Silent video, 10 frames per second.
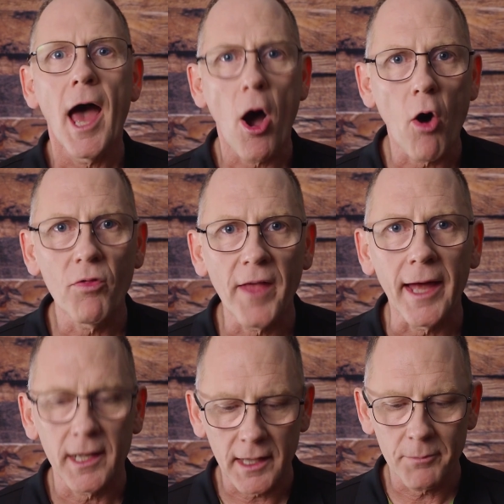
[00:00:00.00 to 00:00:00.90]
On
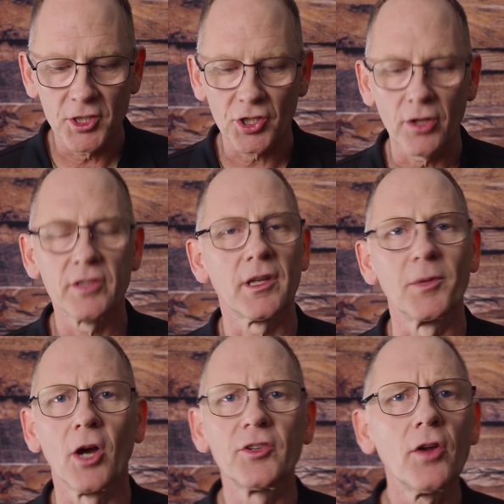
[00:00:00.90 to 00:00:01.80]
that, let me show you
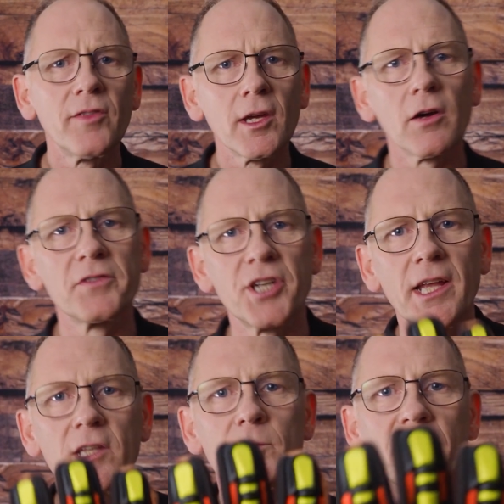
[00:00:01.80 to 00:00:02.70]
something. I don't think I've
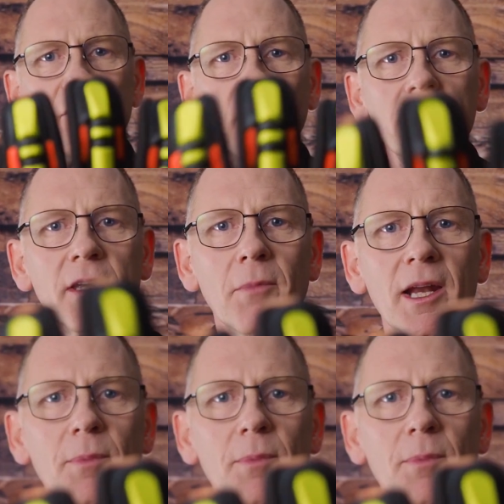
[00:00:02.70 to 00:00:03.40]
shared this before. I don't think many